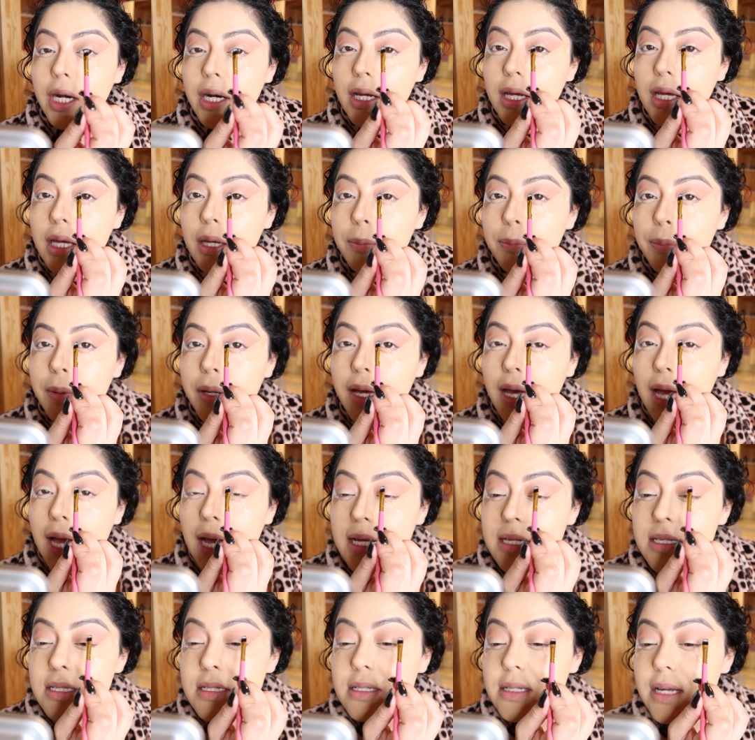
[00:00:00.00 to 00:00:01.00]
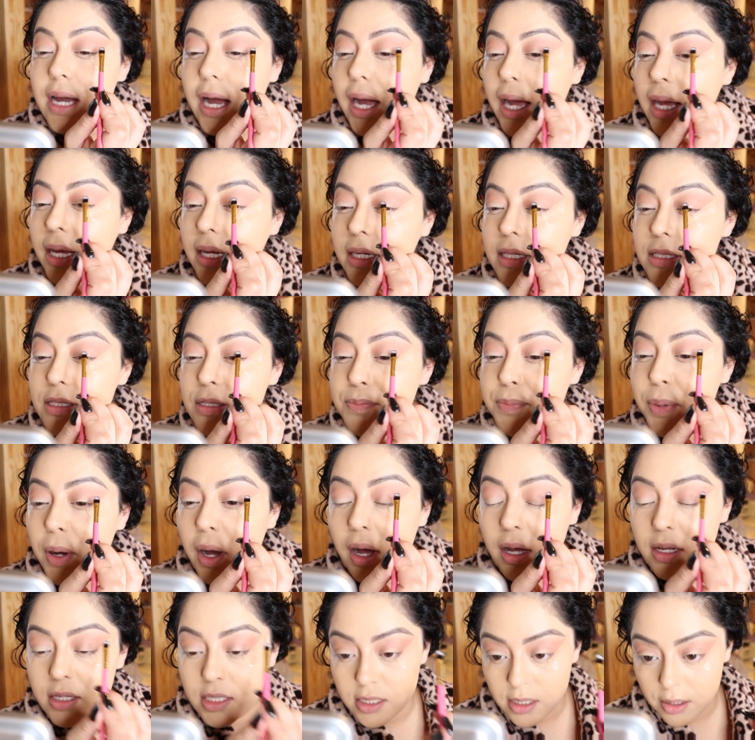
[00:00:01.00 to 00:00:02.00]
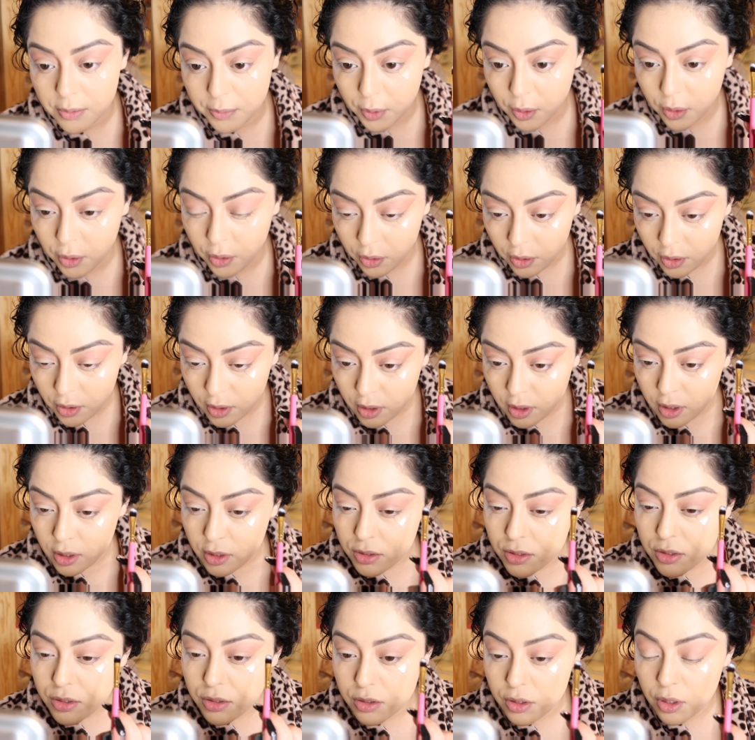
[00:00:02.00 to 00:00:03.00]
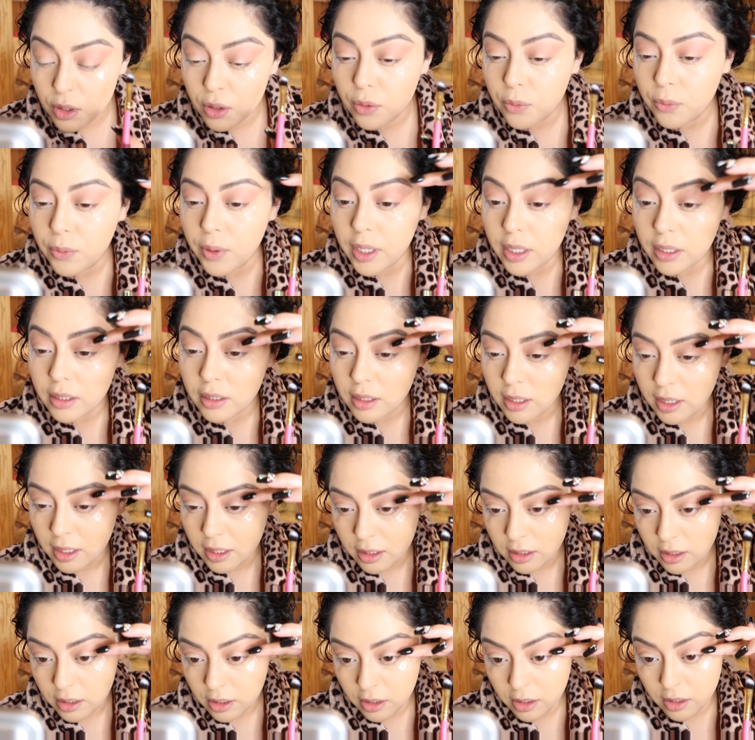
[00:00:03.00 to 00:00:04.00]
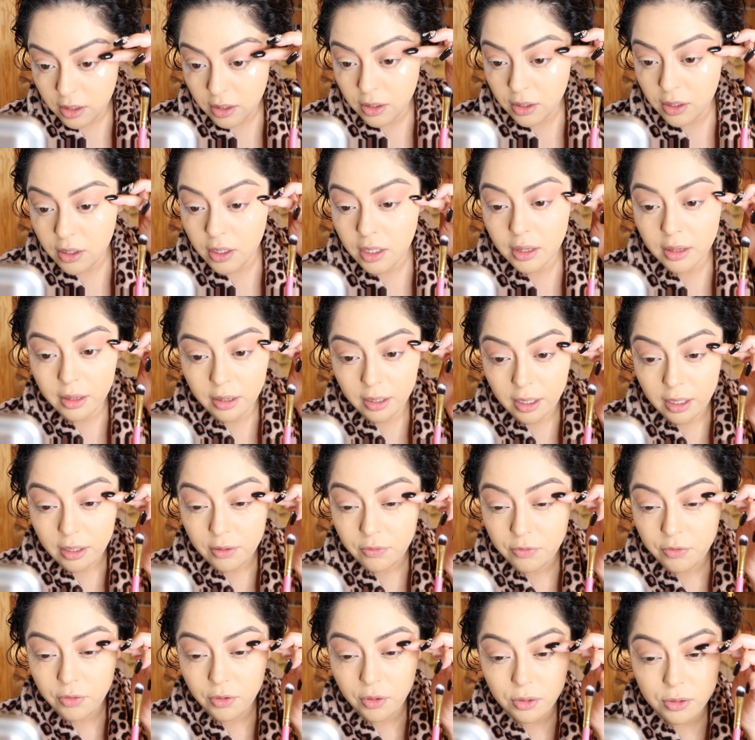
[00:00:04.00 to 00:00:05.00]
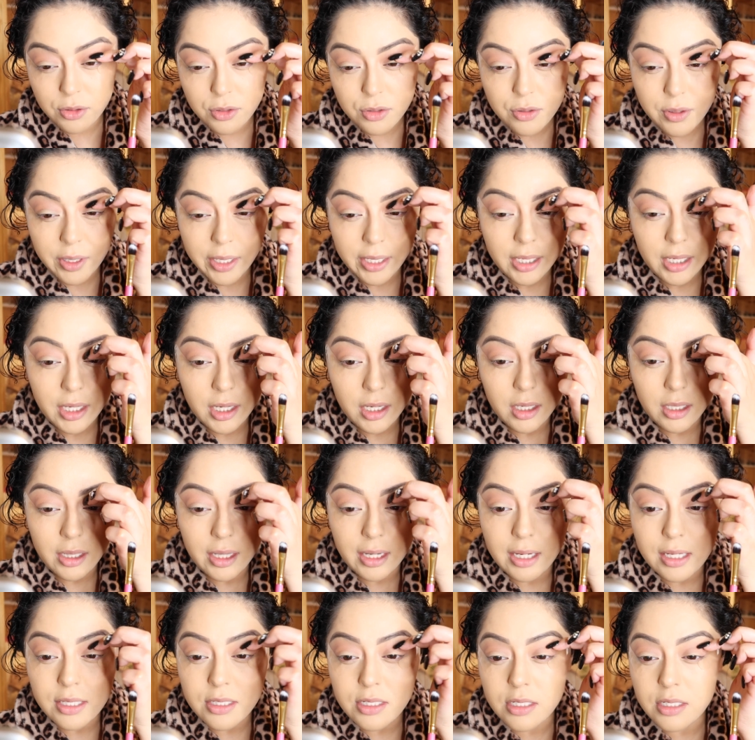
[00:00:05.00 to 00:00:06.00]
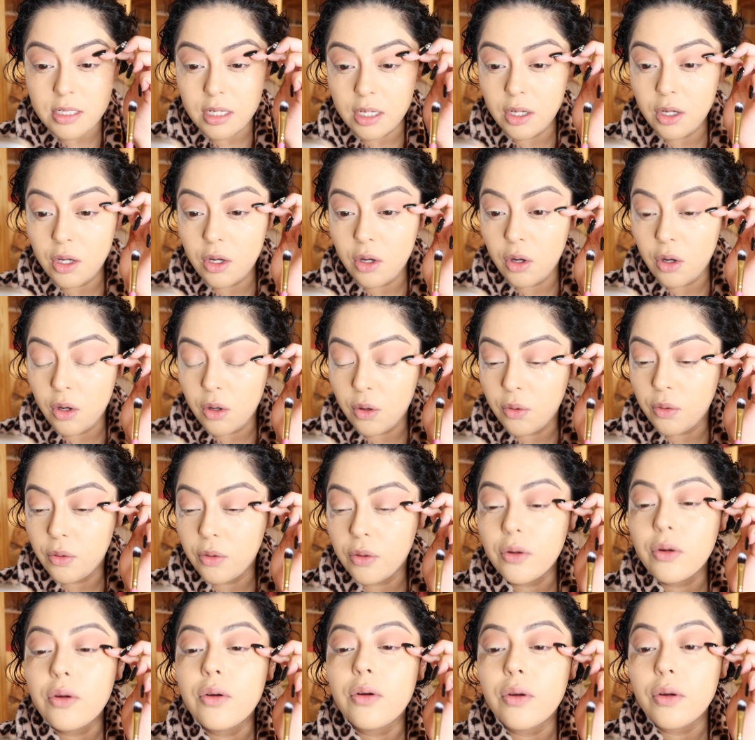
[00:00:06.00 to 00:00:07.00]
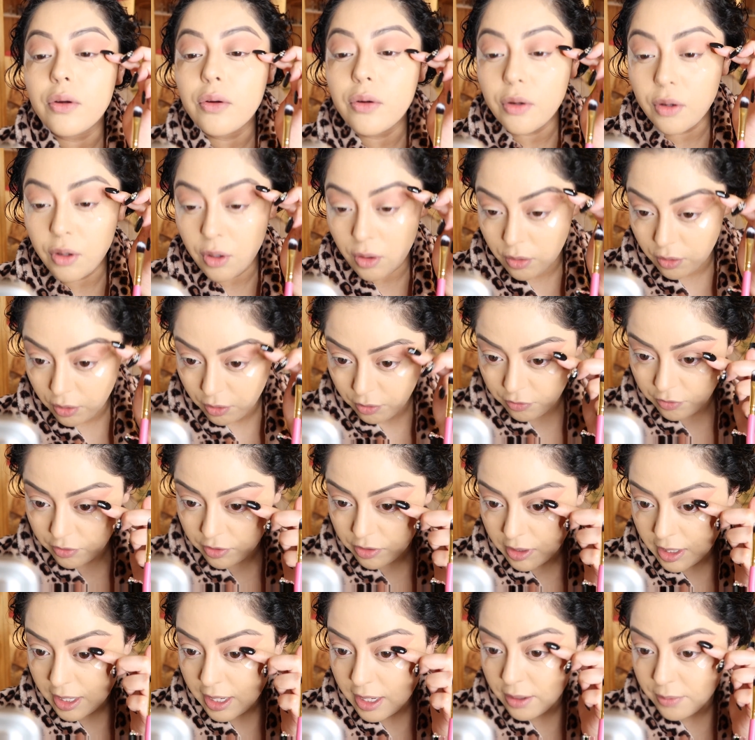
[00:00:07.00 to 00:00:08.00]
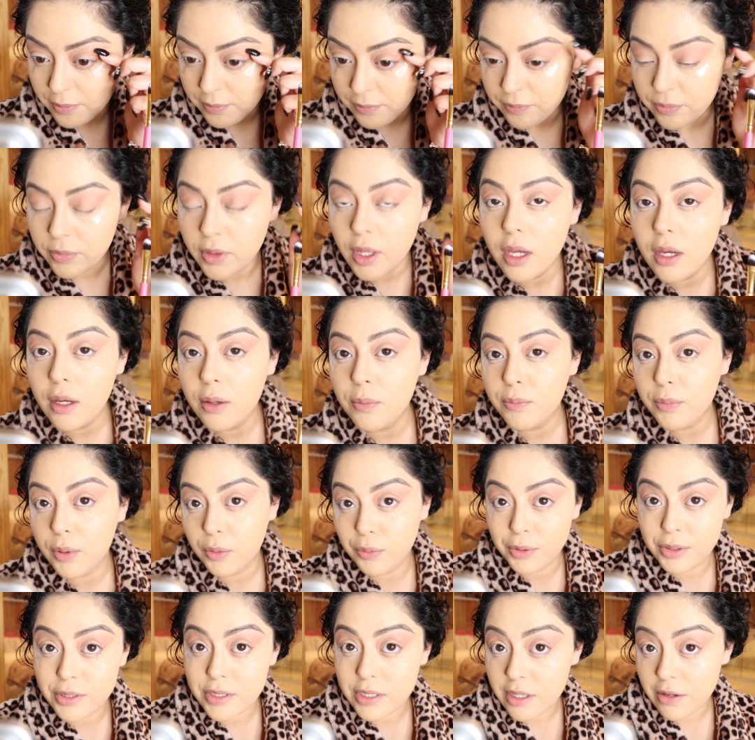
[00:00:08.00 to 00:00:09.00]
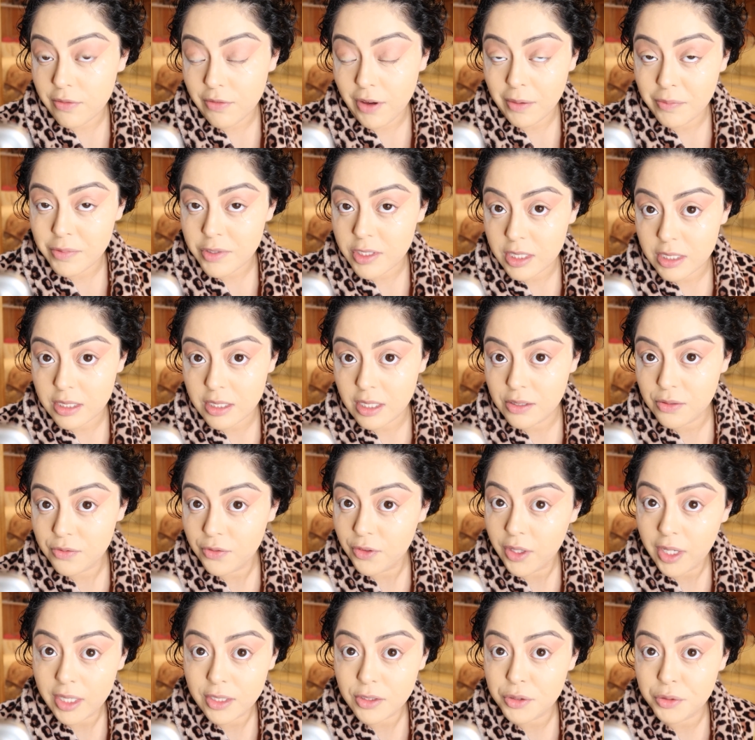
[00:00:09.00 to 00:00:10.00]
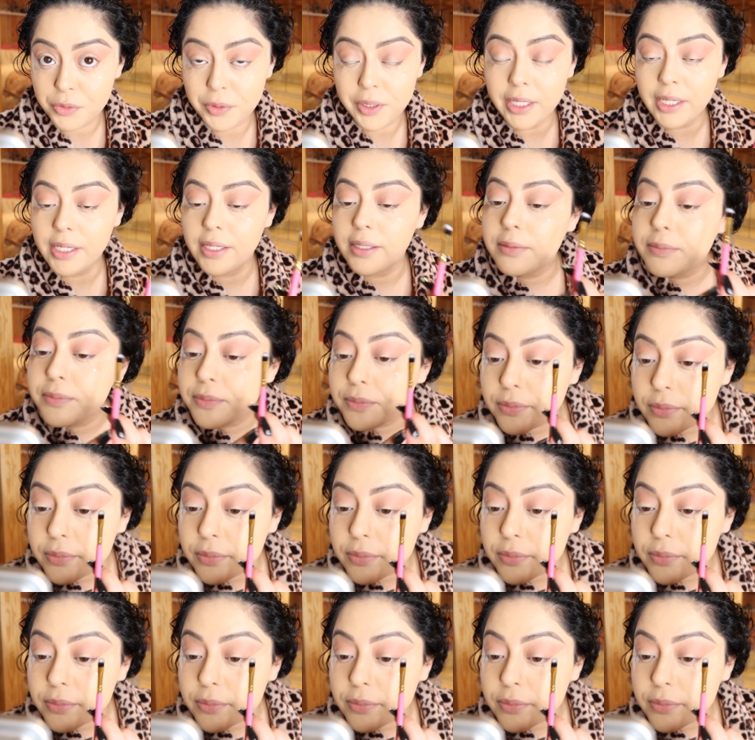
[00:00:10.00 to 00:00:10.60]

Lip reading: to keep it as tight as possible so when like your lid folds right here, like it doesn't go over that. But we'll see if I'm successful at doing it.